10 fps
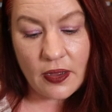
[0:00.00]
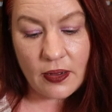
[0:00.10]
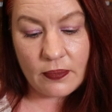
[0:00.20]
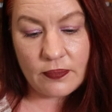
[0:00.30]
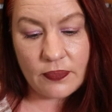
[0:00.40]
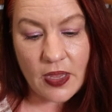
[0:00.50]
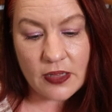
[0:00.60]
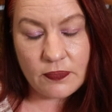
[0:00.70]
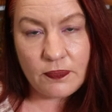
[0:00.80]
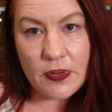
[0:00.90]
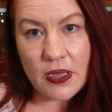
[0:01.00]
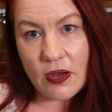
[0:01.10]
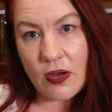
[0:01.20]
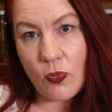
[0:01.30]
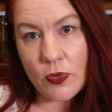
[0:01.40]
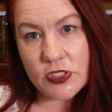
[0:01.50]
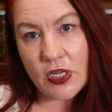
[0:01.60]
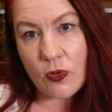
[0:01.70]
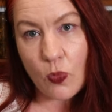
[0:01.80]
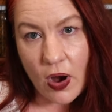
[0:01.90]
Almost
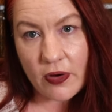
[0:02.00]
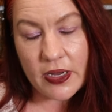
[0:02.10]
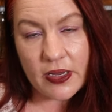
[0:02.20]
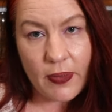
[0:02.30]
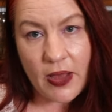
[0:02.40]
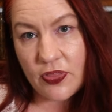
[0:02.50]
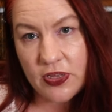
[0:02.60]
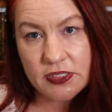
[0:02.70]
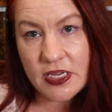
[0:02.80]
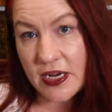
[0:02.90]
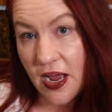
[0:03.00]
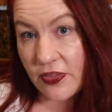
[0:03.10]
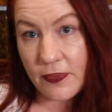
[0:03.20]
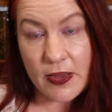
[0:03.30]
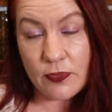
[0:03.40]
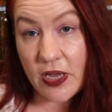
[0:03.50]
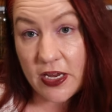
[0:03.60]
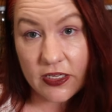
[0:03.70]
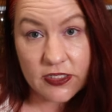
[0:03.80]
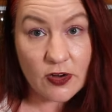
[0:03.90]
like worrying about things in other people,
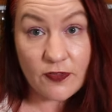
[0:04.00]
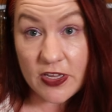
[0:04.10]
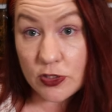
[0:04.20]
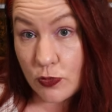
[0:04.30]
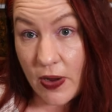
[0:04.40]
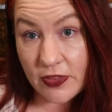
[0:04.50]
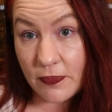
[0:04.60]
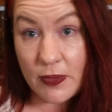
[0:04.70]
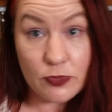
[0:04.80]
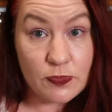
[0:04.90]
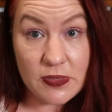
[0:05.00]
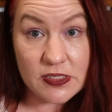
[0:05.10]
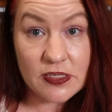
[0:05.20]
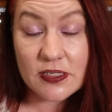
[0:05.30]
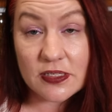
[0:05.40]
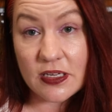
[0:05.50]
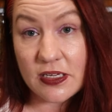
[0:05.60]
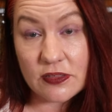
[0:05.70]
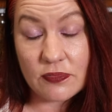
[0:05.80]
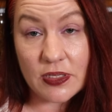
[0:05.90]
getting yourself into other people's business that
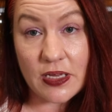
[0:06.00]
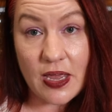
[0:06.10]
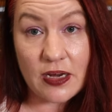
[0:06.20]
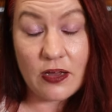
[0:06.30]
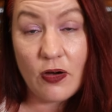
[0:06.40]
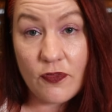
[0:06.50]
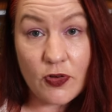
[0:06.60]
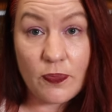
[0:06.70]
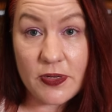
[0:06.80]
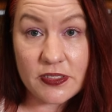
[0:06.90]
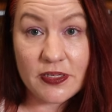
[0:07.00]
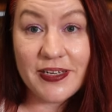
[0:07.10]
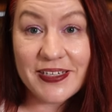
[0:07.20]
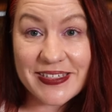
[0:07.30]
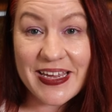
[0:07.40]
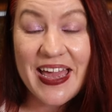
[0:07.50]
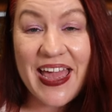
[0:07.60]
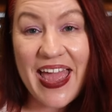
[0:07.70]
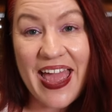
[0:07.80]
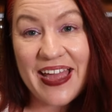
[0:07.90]
isn't really any of your business
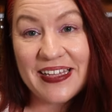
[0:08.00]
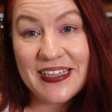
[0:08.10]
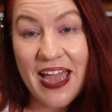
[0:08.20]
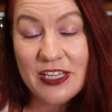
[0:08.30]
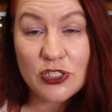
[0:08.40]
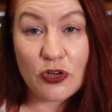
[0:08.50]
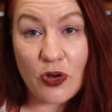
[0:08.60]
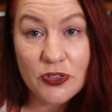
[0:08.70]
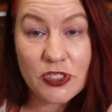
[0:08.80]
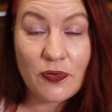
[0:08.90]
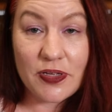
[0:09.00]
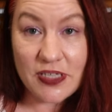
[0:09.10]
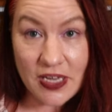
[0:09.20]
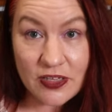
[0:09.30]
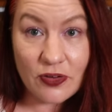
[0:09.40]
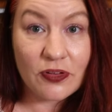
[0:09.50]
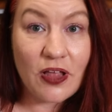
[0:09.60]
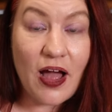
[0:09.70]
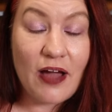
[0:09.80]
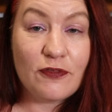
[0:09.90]
and has no consequence in your
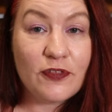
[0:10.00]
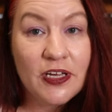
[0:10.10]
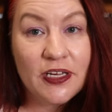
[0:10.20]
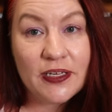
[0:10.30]
life,